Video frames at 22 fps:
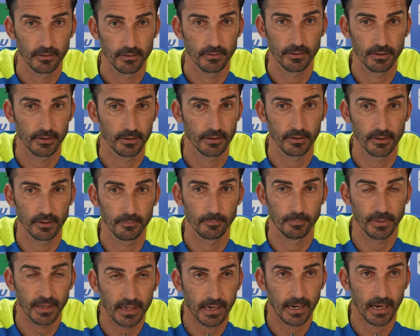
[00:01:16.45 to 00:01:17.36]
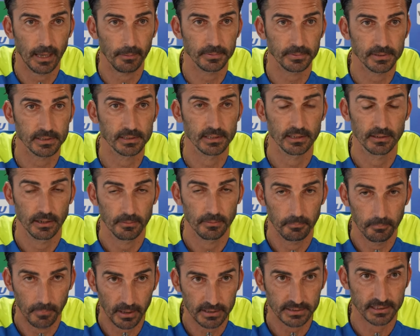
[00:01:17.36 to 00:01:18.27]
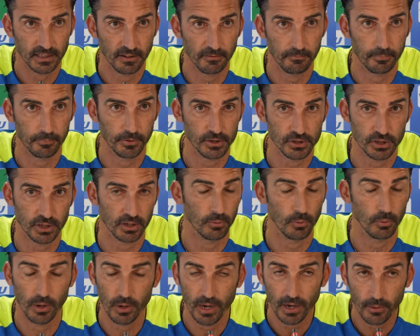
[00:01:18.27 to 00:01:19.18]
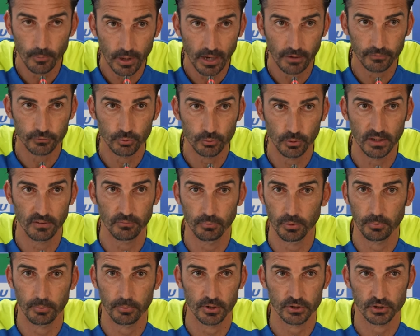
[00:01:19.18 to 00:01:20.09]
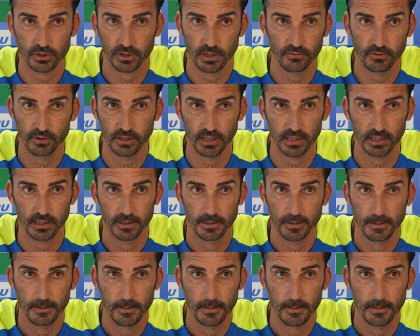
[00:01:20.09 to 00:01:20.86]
The big clubs must have pressure, we have to live with pressure every day.